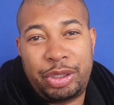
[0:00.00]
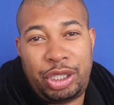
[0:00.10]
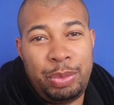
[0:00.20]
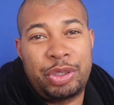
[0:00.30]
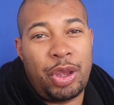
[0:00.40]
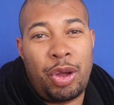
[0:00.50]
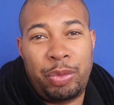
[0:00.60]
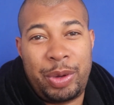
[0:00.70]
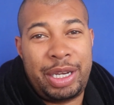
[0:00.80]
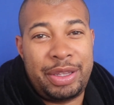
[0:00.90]
She was
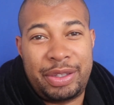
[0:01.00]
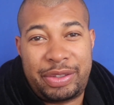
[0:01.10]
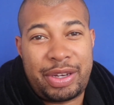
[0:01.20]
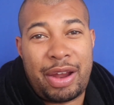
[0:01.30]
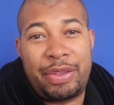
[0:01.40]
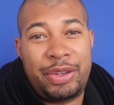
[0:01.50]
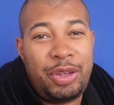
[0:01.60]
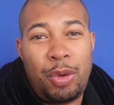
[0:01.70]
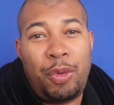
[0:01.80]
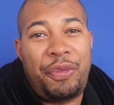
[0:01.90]
already the star. This
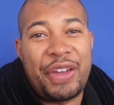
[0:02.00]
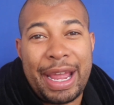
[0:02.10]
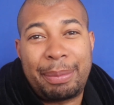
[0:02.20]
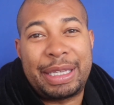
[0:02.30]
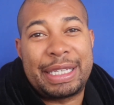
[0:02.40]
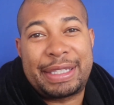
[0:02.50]
whole family